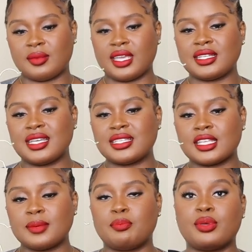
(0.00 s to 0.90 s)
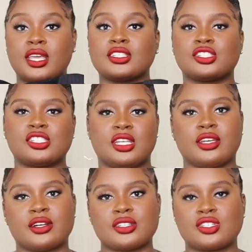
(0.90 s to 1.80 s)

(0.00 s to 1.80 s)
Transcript: It is a bit sheer,